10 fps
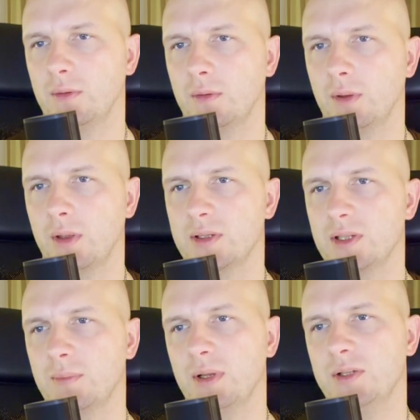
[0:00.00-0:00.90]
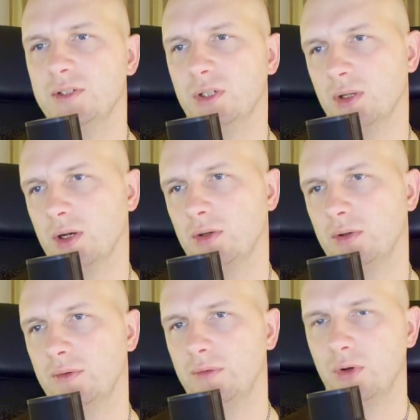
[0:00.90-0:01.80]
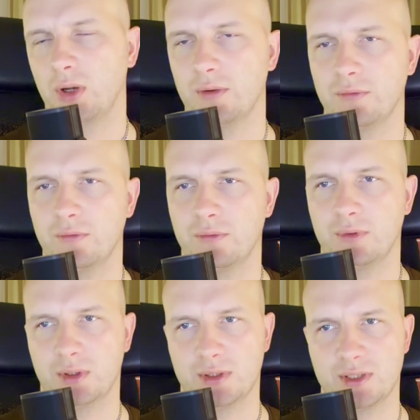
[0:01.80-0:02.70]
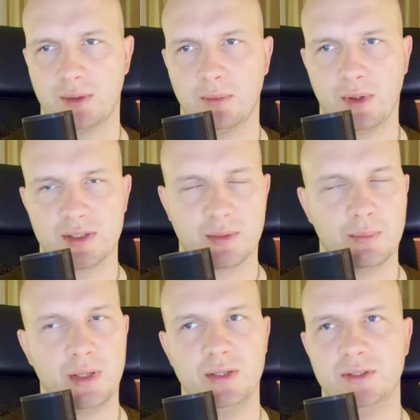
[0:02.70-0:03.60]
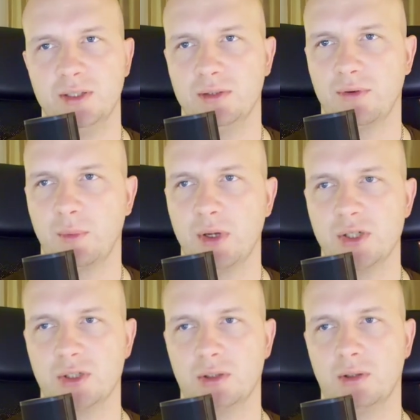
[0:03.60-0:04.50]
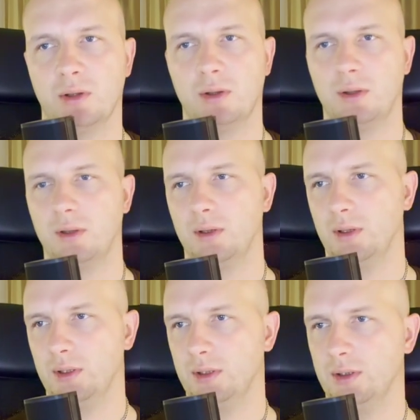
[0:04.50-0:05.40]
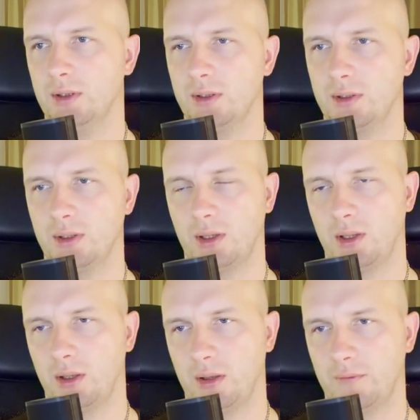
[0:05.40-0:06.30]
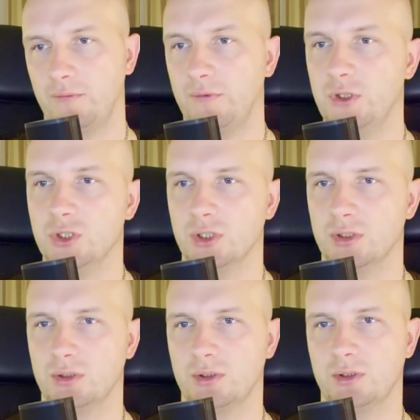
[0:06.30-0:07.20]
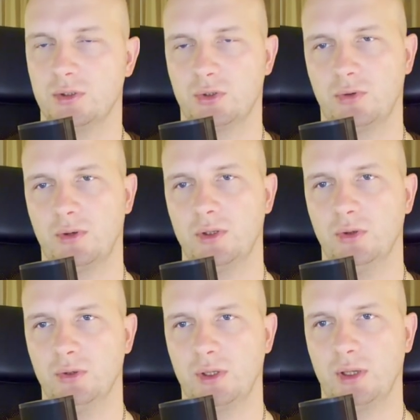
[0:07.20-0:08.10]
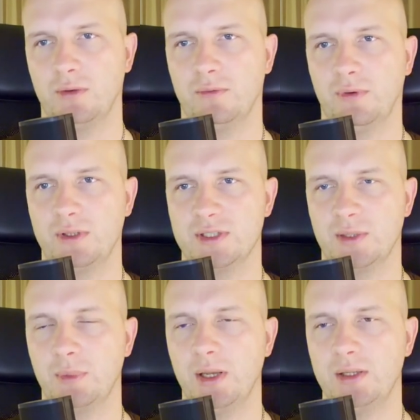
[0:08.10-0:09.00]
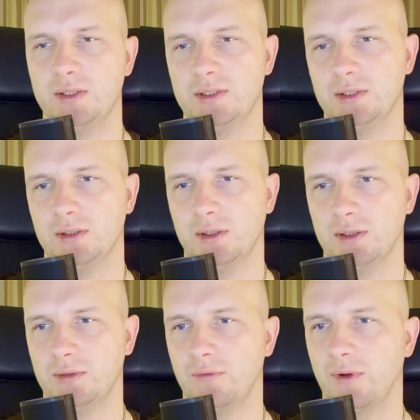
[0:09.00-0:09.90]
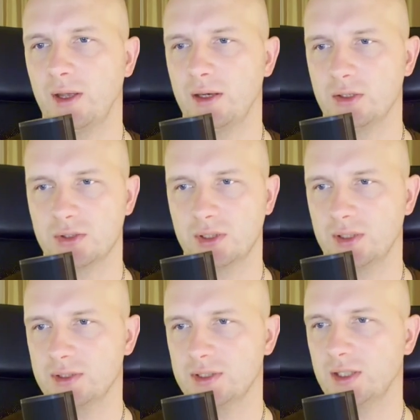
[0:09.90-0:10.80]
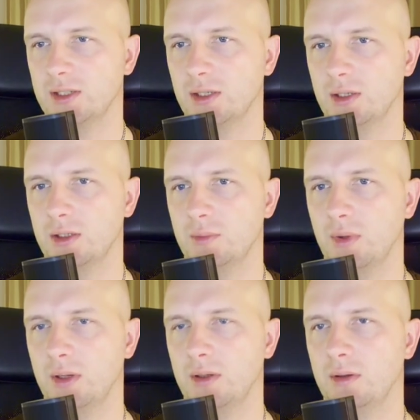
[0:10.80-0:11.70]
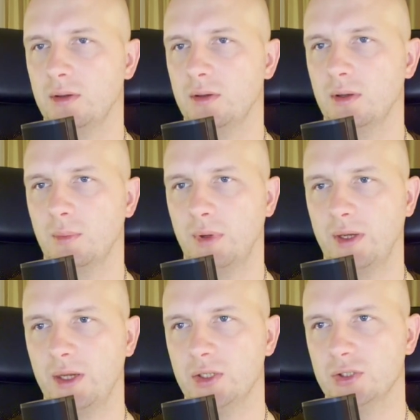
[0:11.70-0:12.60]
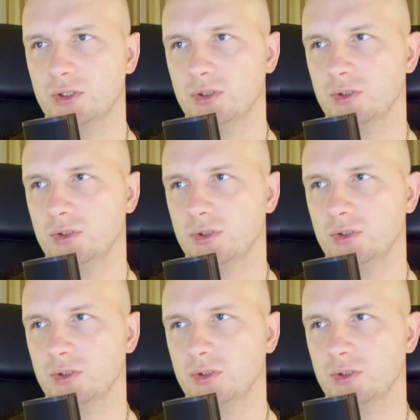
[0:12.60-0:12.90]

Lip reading: Accessibility URL if you have some accessibility information and features. So I don't have accessibility identifiers and etc. in my application.